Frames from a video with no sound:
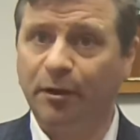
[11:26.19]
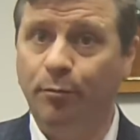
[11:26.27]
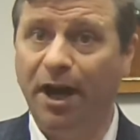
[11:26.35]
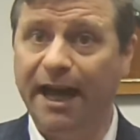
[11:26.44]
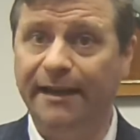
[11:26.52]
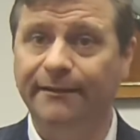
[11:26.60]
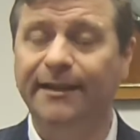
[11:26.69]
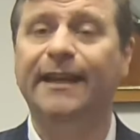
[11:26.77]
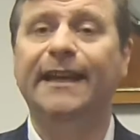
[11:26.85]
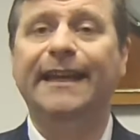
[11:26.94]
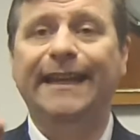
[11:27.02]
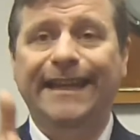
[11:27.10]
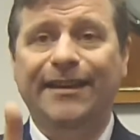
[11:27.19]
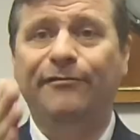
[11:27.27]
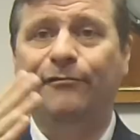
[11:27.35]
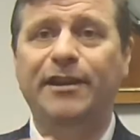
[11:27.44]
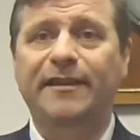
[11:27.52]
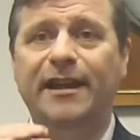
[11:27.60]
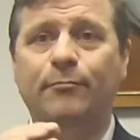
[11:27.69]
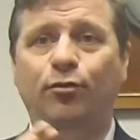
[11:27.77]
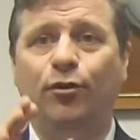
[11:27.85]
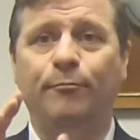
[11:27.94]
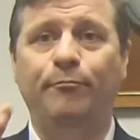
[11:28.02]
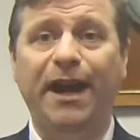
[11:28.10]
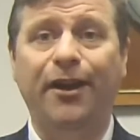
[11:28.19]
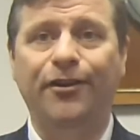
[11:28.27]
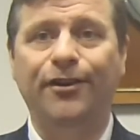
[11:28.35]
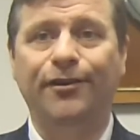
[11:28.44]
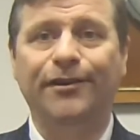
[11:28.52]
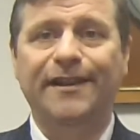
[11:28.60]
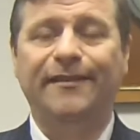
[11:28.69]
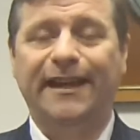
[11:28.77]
But if we then put a barrier,